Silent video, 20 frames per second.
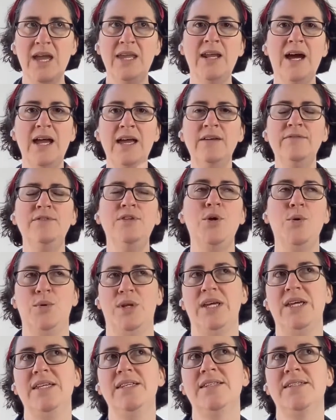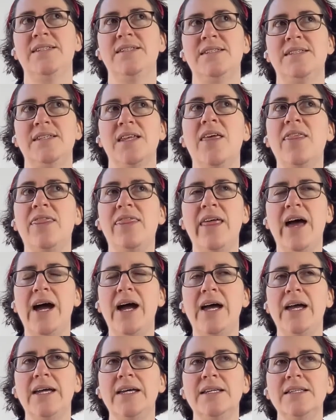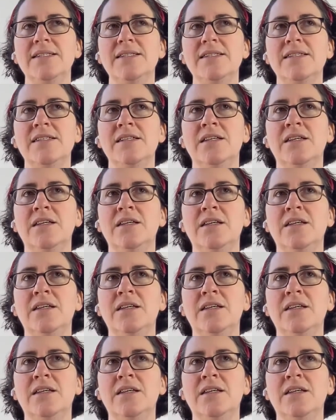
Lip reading: And I have noticed that